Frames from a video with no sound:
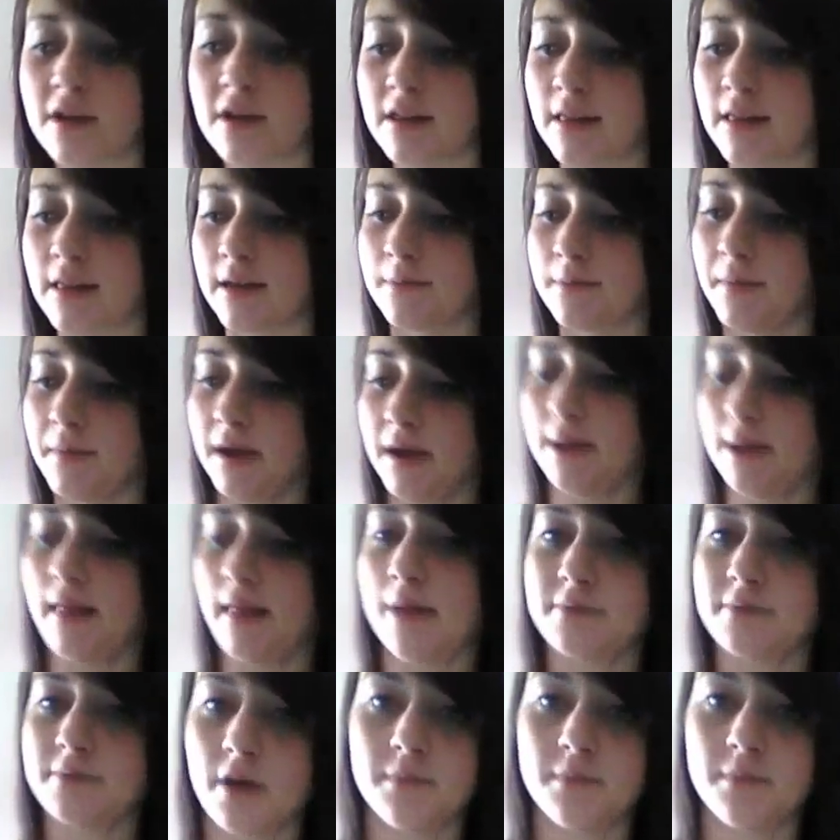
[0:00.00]
Like, my
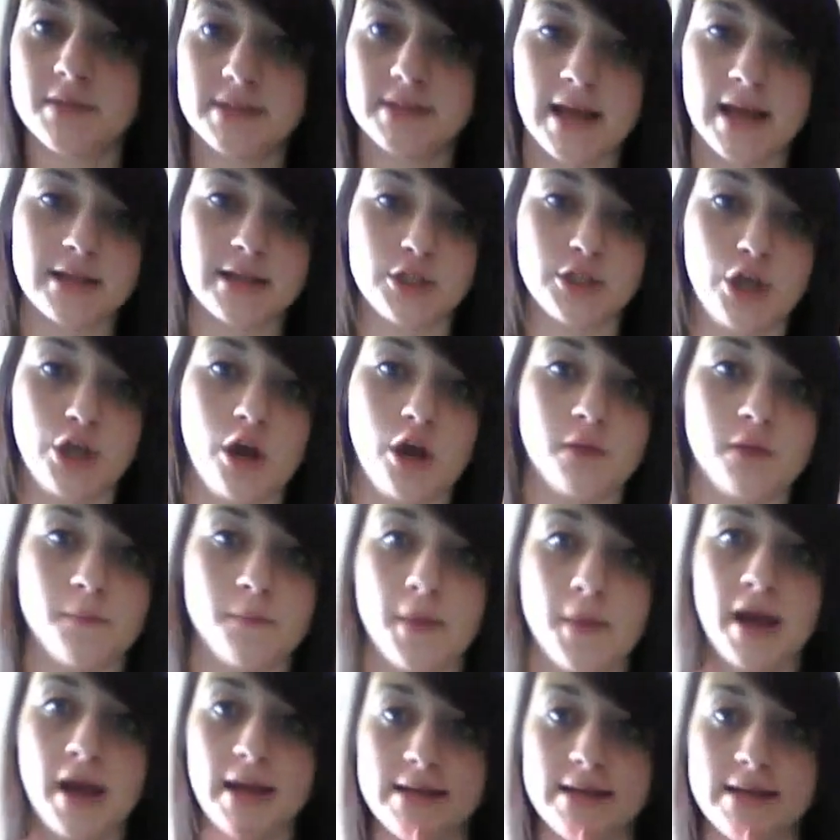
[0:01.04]
laptop is actually on
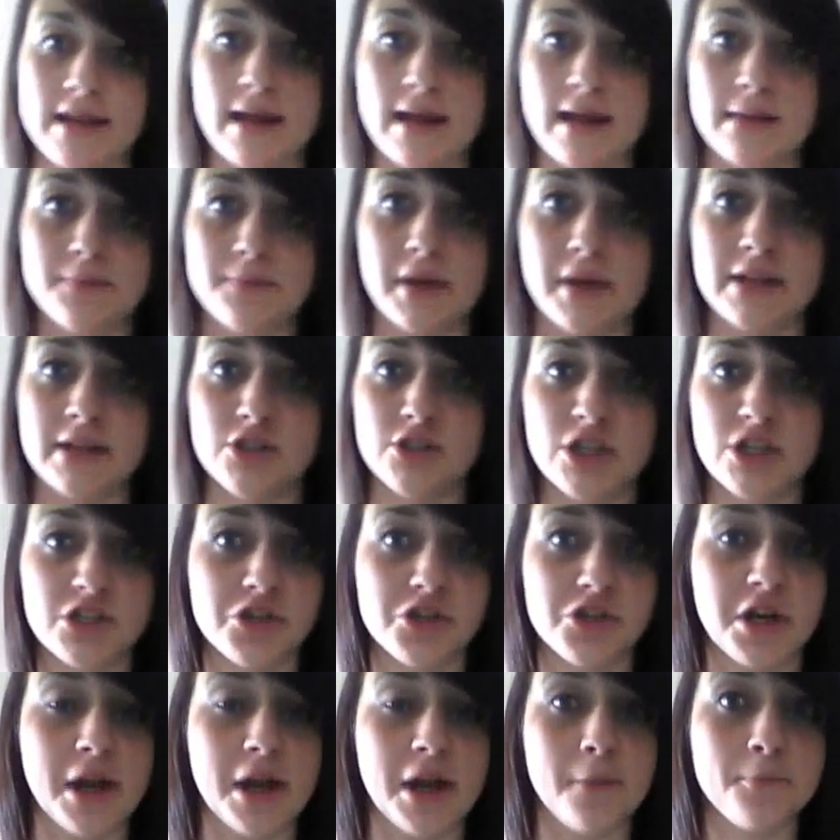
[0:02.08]
my dresser
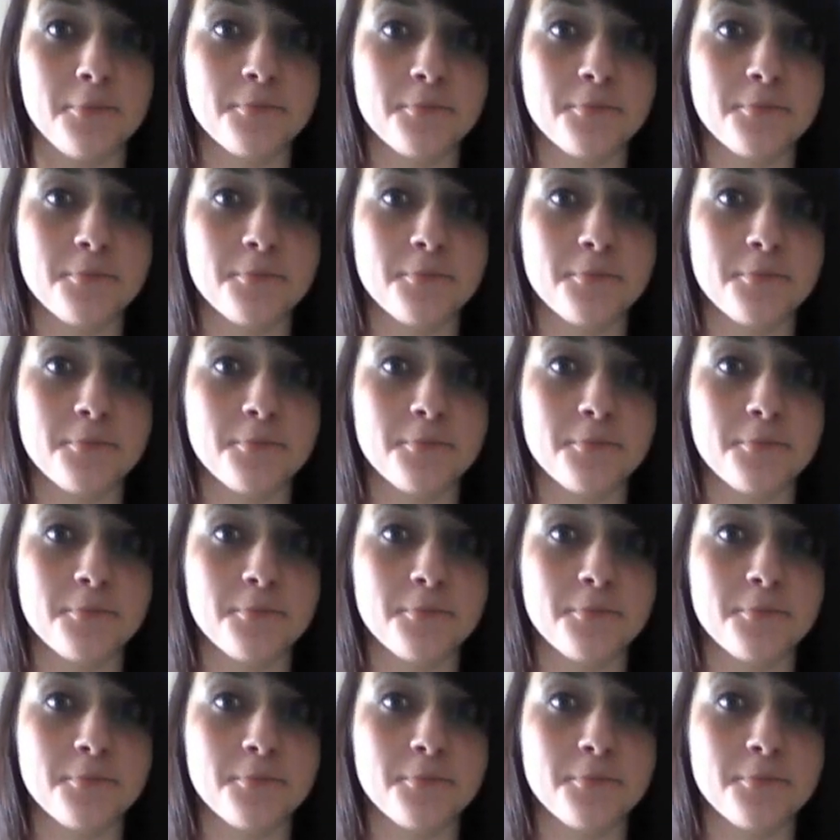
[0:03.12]
right now.